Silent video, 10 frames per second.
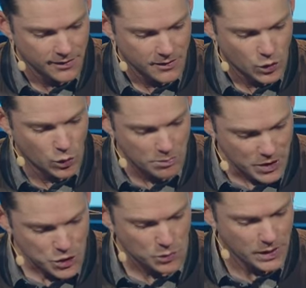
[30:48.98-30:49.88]
who
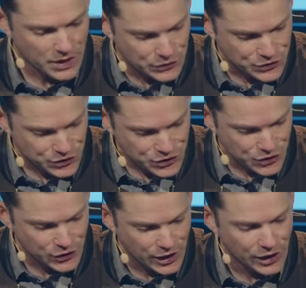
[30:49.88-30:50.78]
habitually,
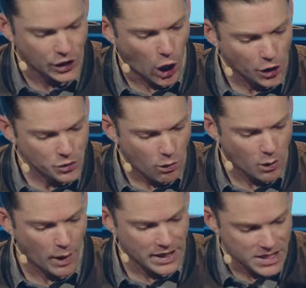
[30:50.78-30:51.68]
consistently, and in an ongoing
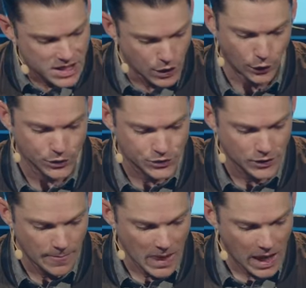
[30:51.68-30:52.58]
way hears,
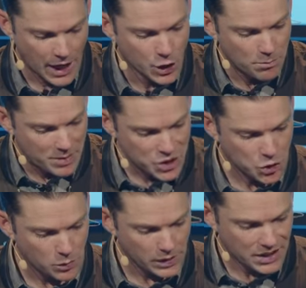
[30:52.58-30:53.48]
and
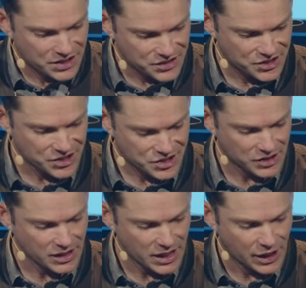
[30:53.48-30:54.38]
habitually,
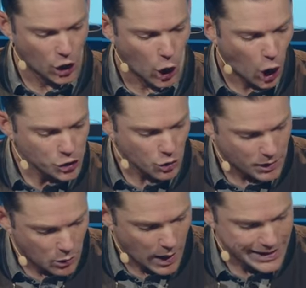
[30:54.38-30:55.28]
consistently, in an
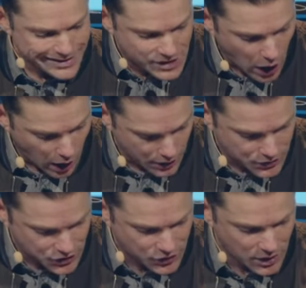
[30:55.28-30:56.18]
ongoing way
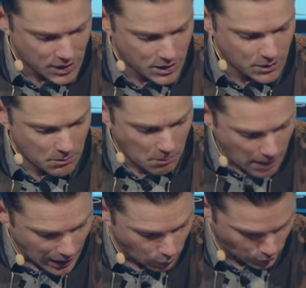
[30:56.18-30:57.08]
does
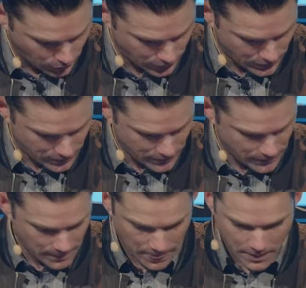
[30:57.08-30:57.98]
my word.
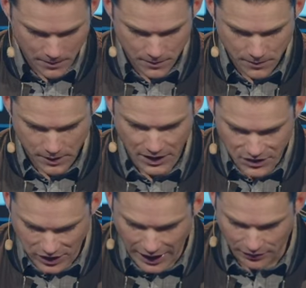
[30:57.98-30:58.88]

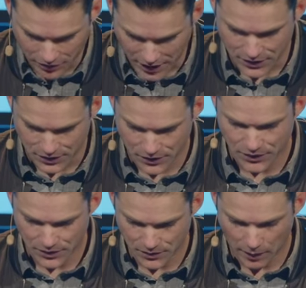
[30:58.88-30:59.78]
He's like
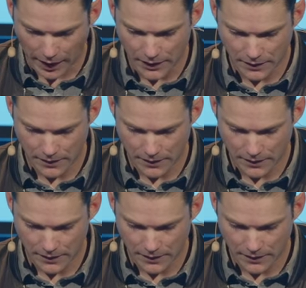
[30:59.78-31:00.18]
this, right?